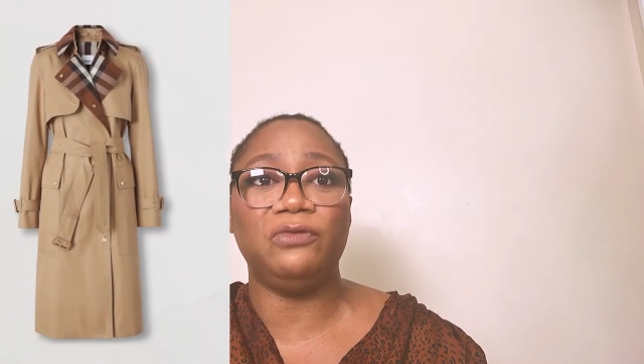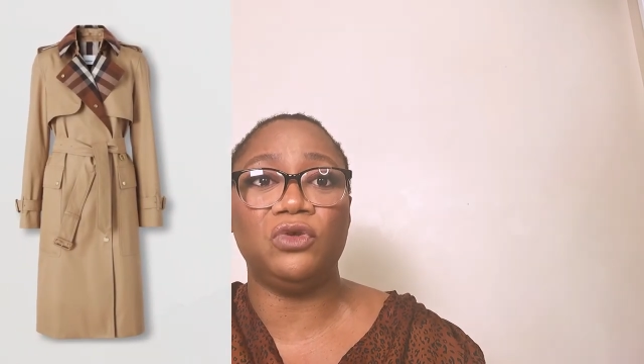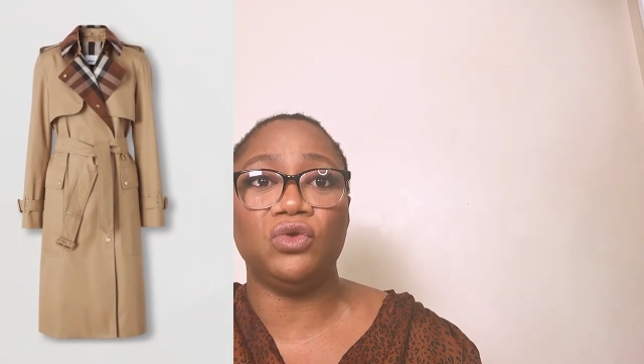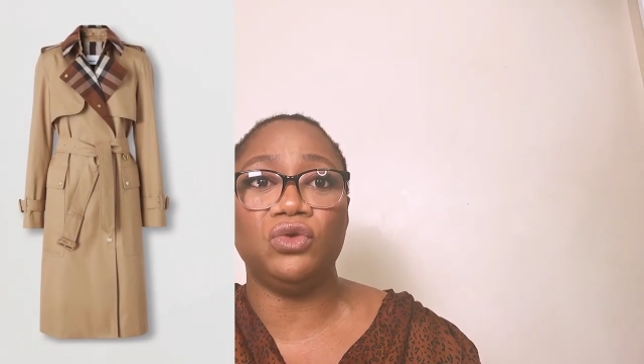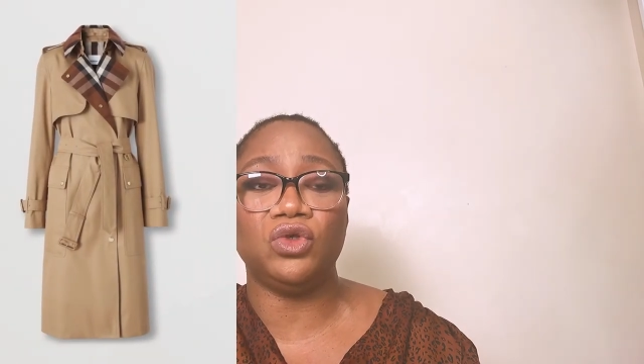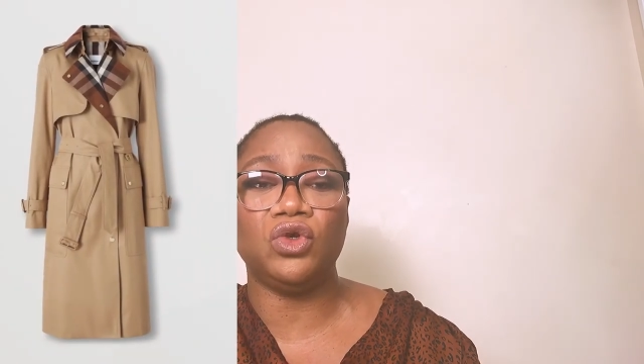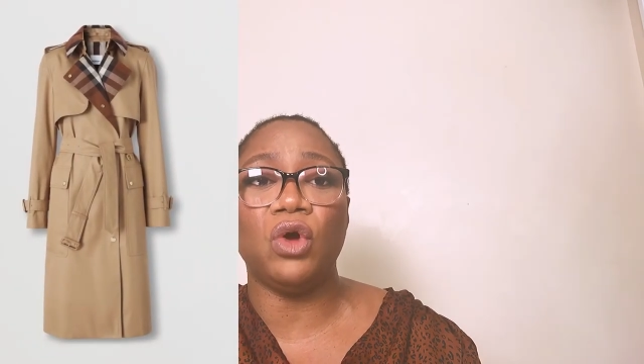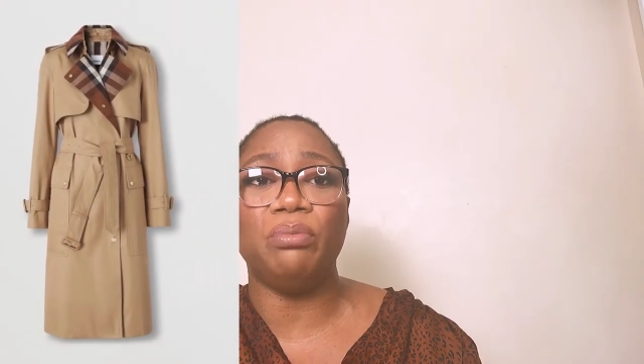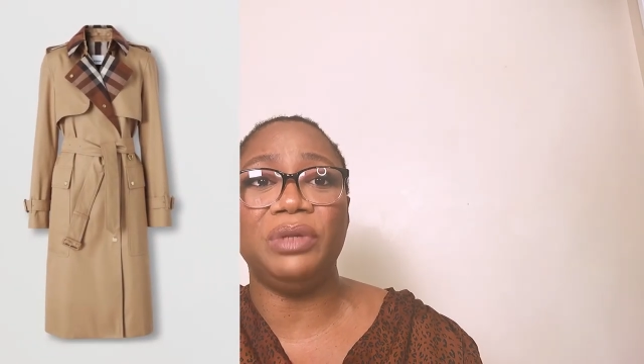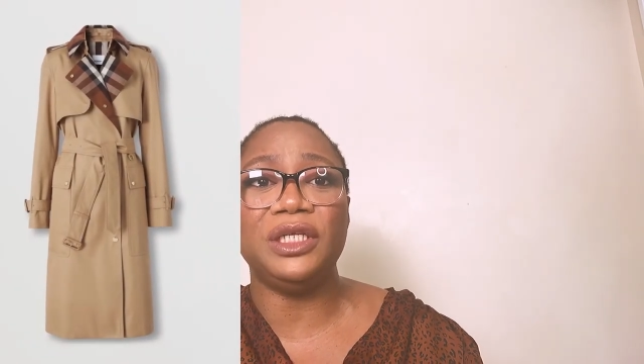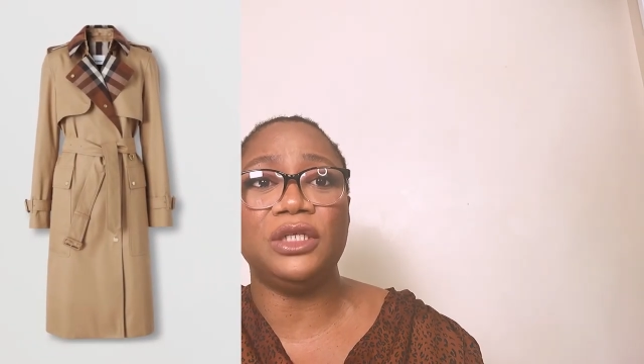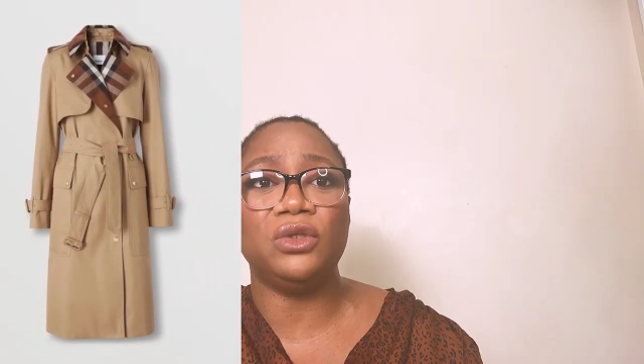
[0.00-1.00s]
to to
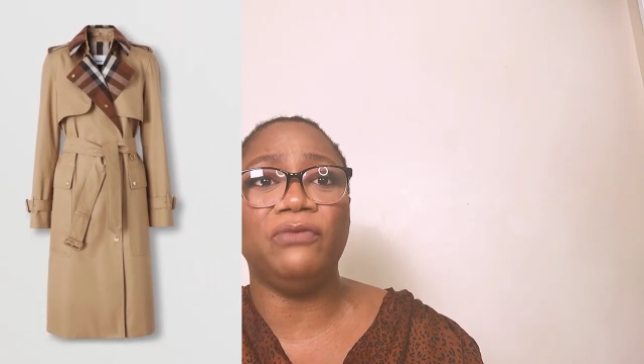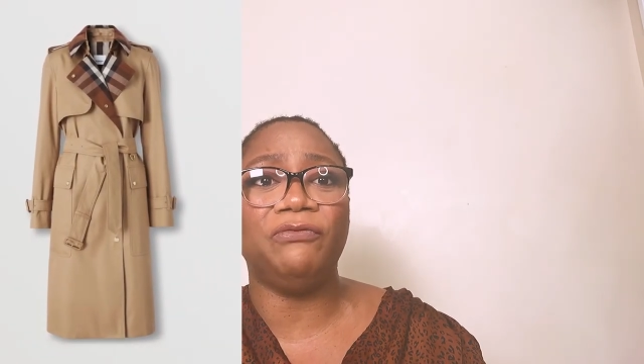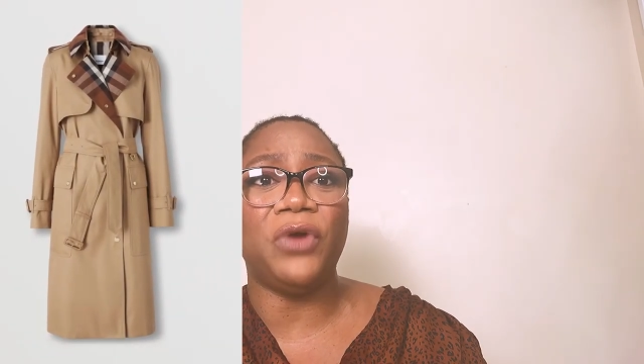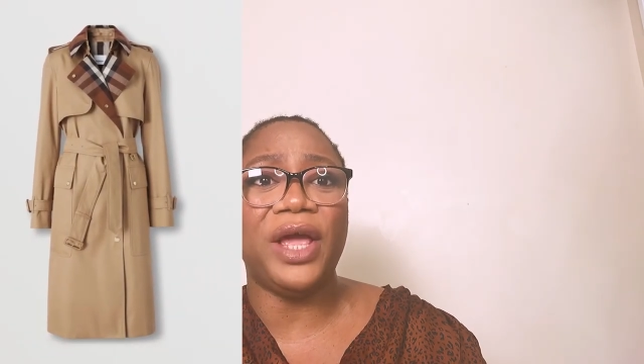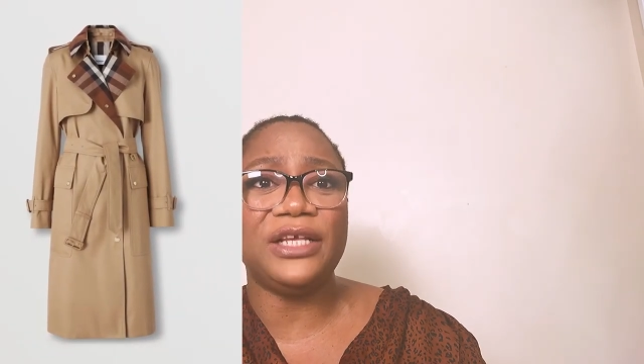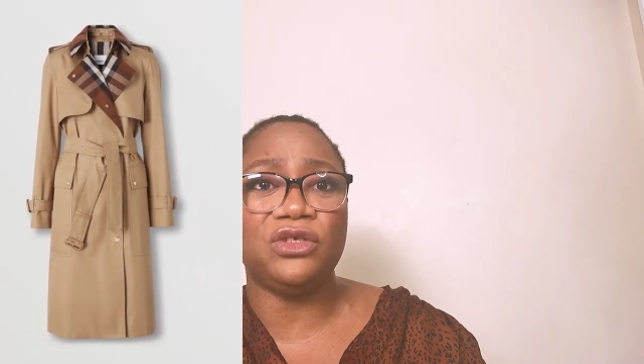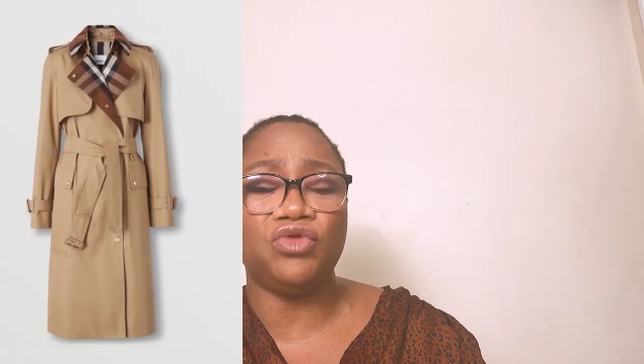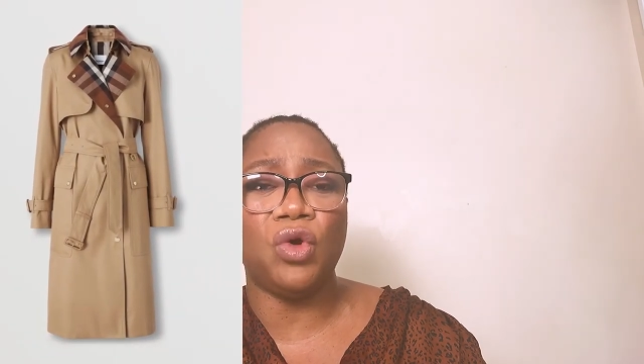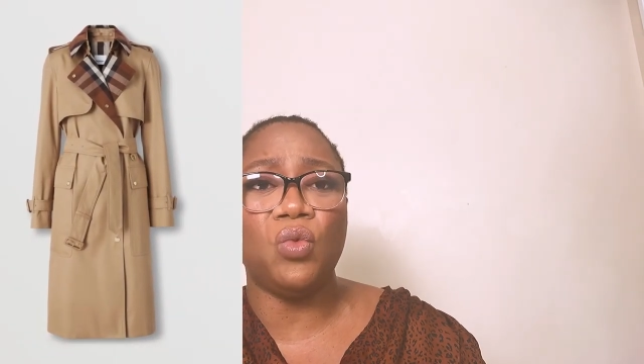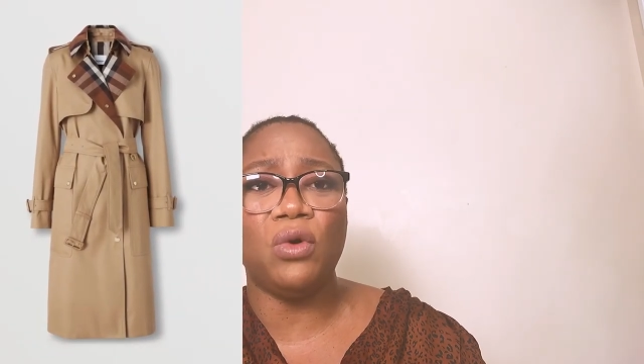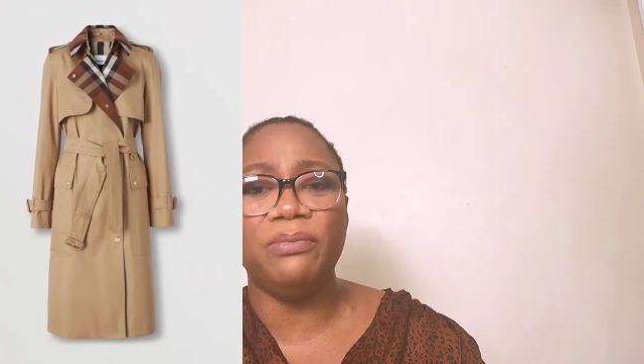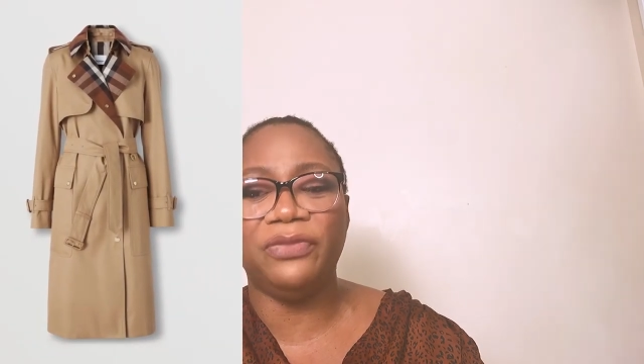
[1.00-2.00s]
complete the look for extra
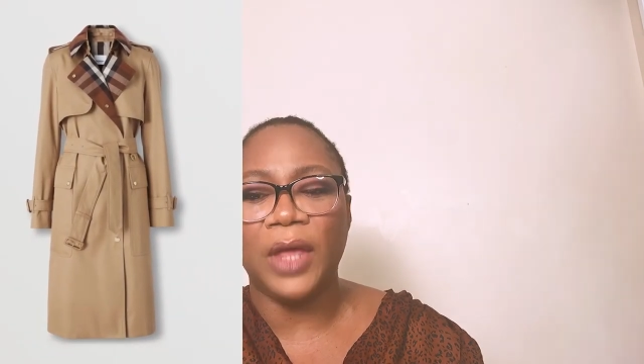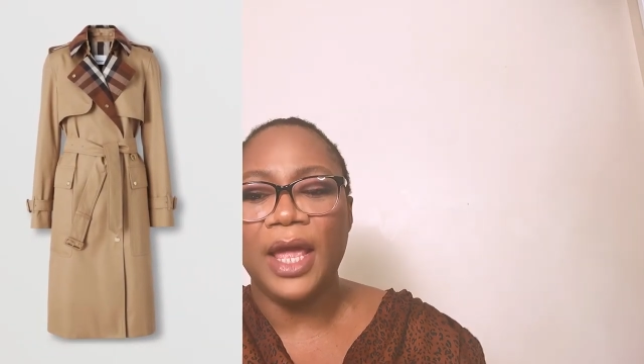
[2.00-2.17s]
warmth